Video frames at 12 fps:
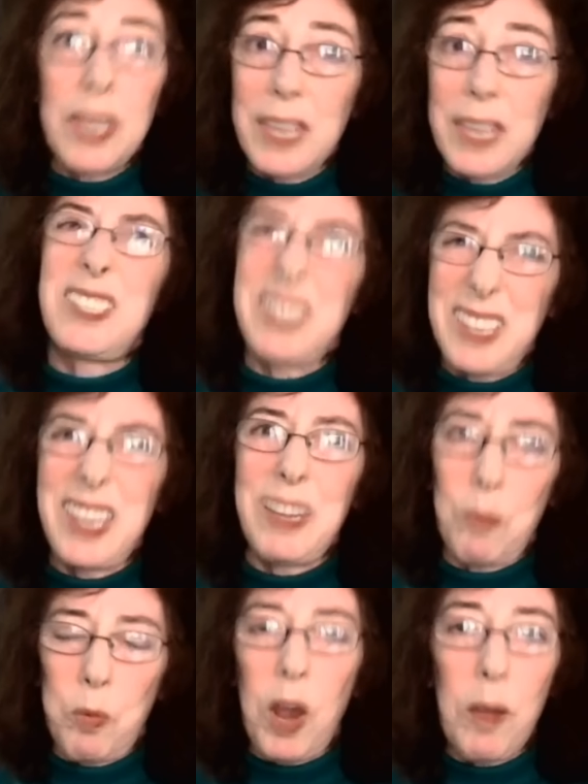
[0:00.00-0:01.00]
Yes, it
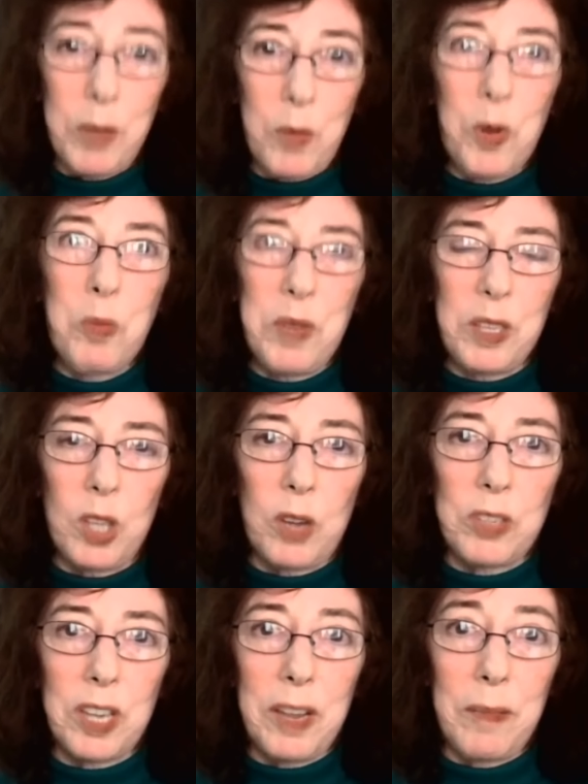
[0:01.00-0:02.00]
probably will be a long
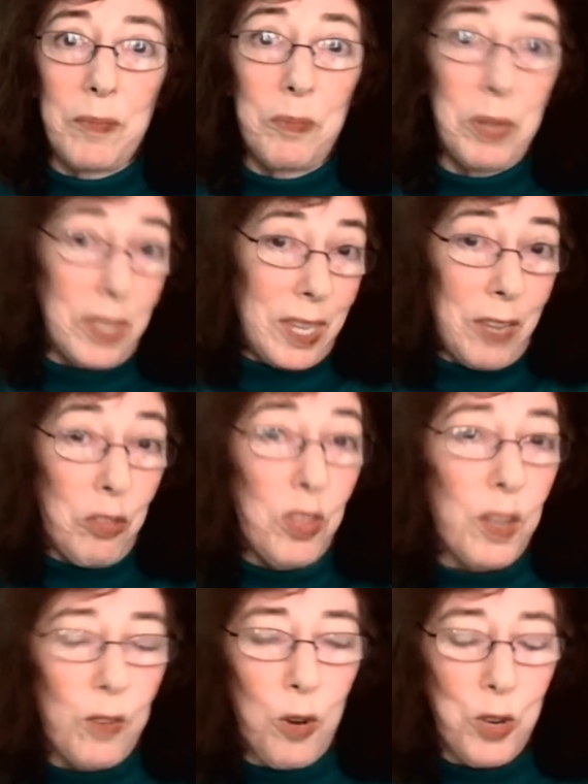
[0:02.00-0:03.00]
time. But the other
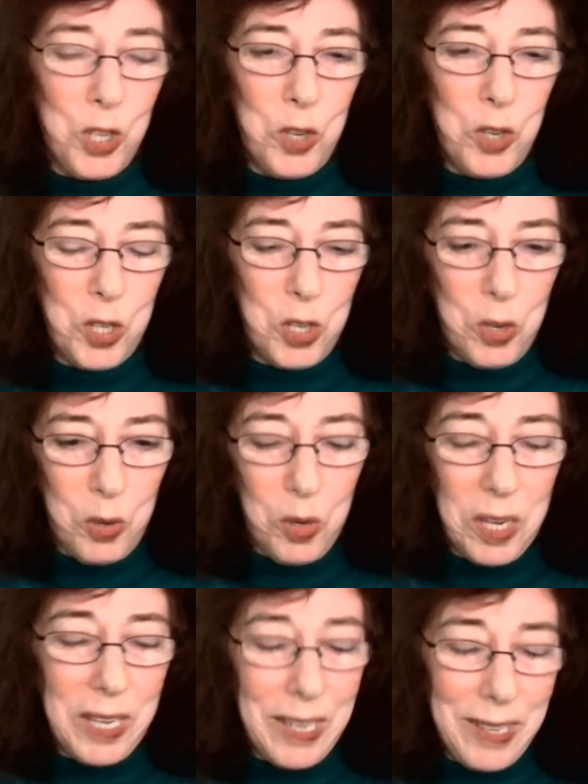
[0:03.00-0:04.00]
thing you could do,
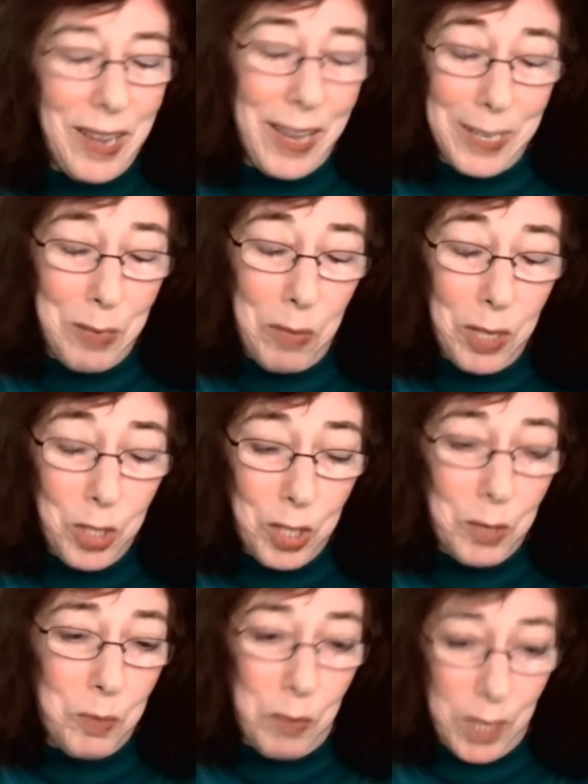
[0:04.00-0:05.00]
I didn't mention
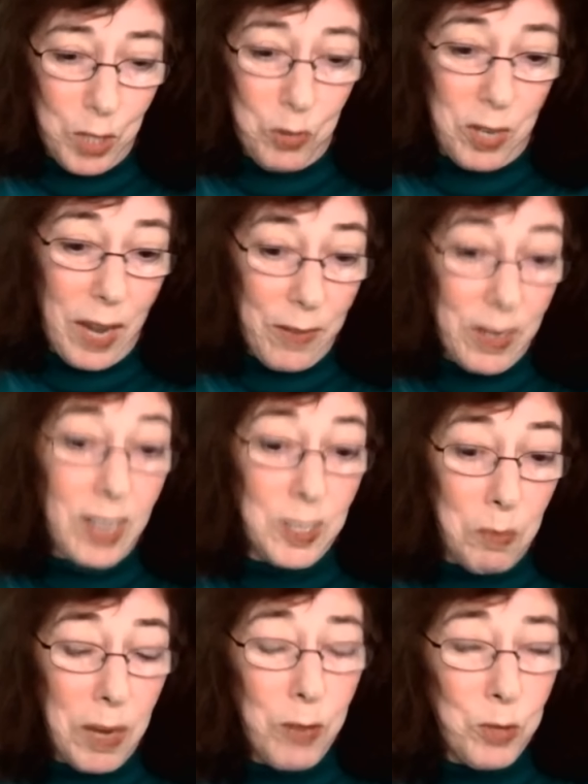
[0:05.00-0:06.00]
this, but you could have a nice
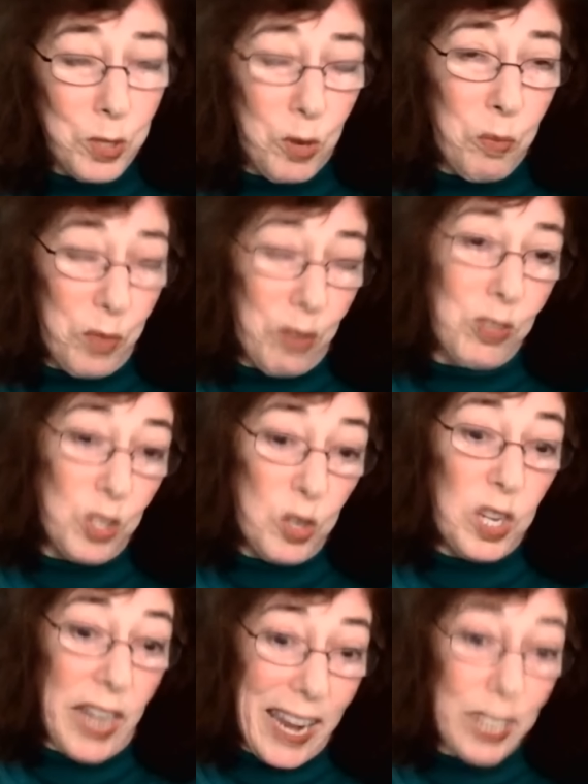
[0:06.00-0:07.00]
microscope there, and you
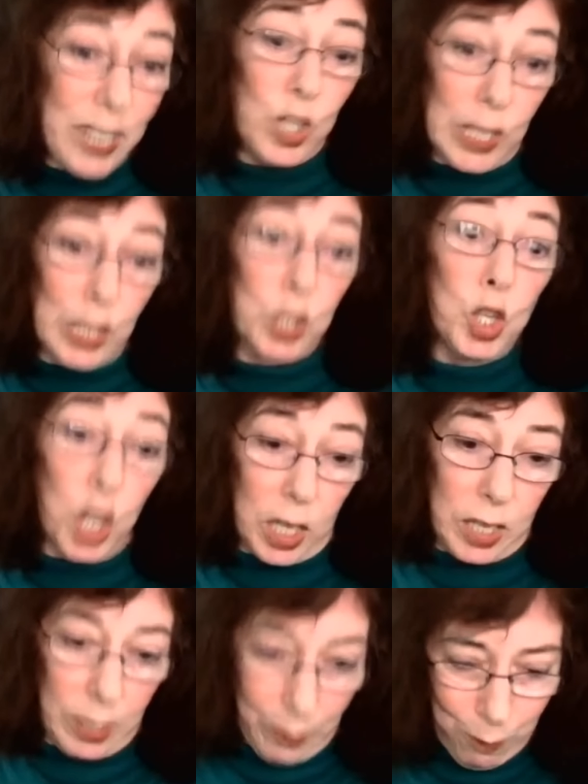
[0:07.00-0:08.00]
could actually look
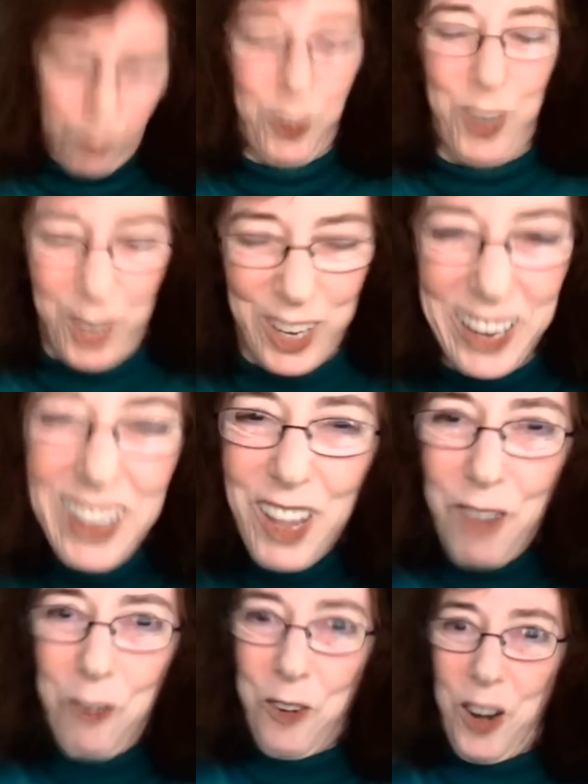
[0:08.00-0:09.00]

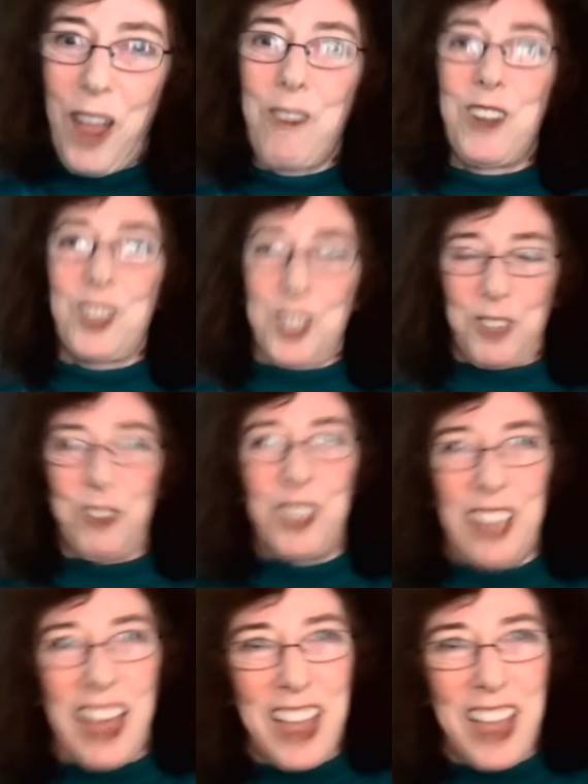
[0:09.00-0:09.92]
for evidence of life.